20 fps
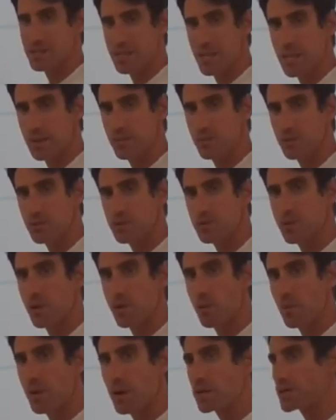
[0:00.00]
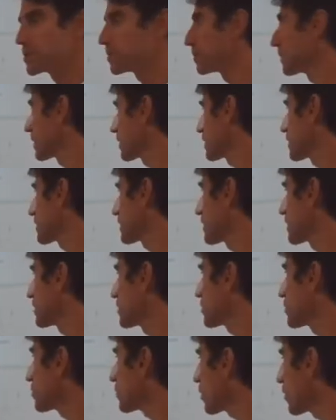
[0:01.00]
table so much because it
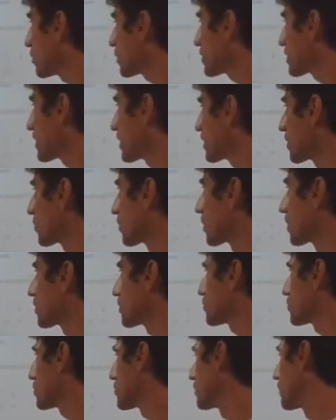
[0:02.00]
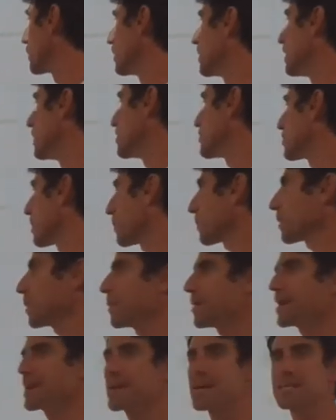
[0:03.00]
starts here with 2. So I'm going to
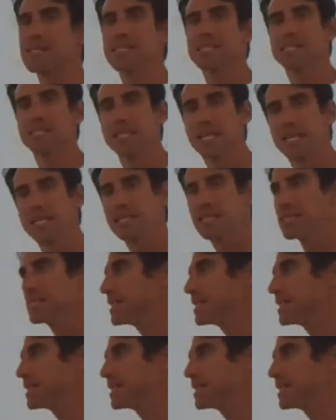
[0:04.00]
make a slightly